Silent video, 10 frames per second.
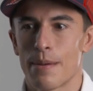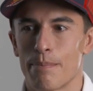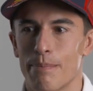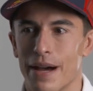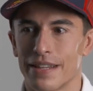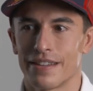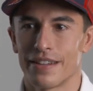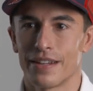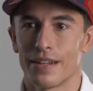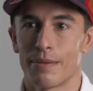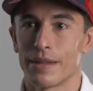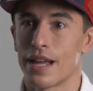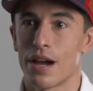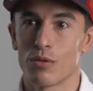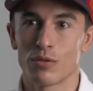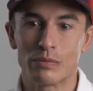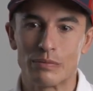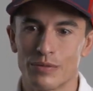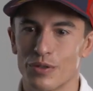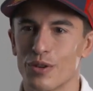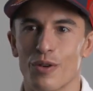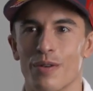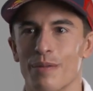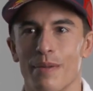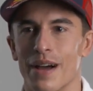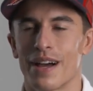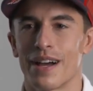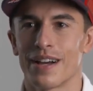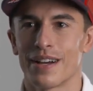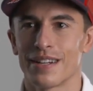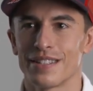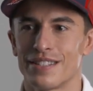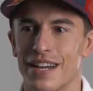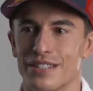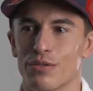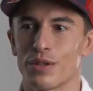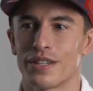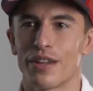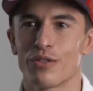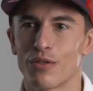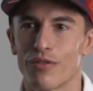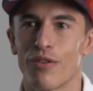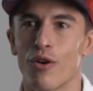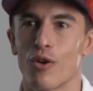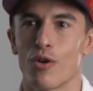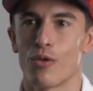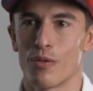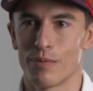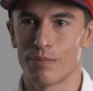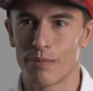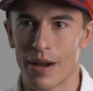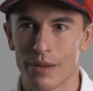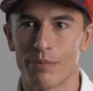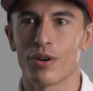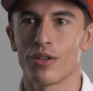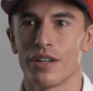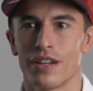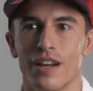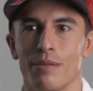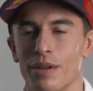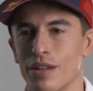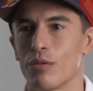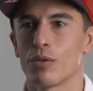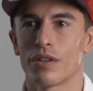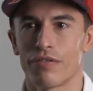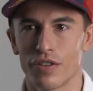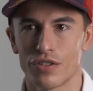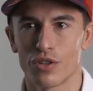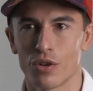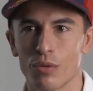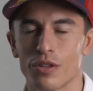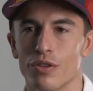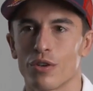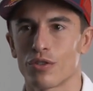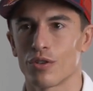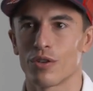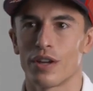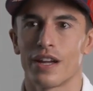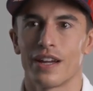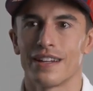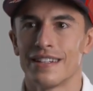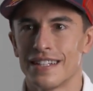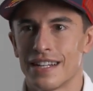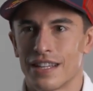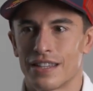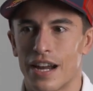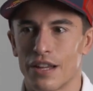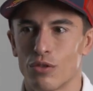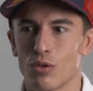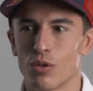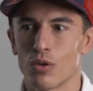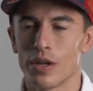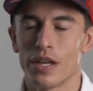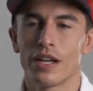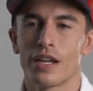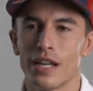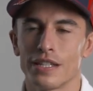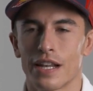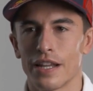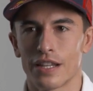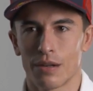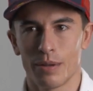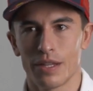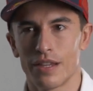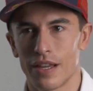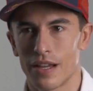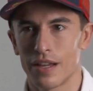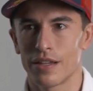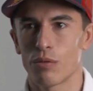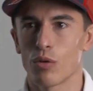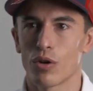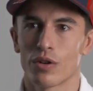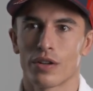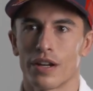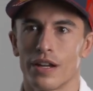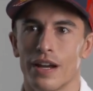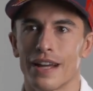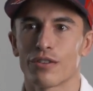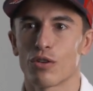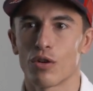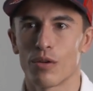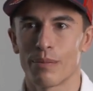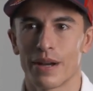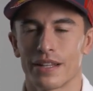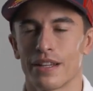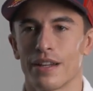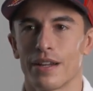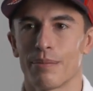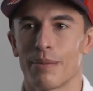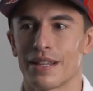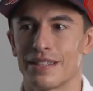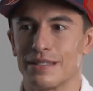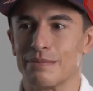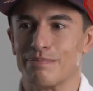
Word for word: But, but now, you know, my, just we try to follow my body, I mean, with the physio, with the doctor try to increase a little bit the, the work uh, at home, but, uh, but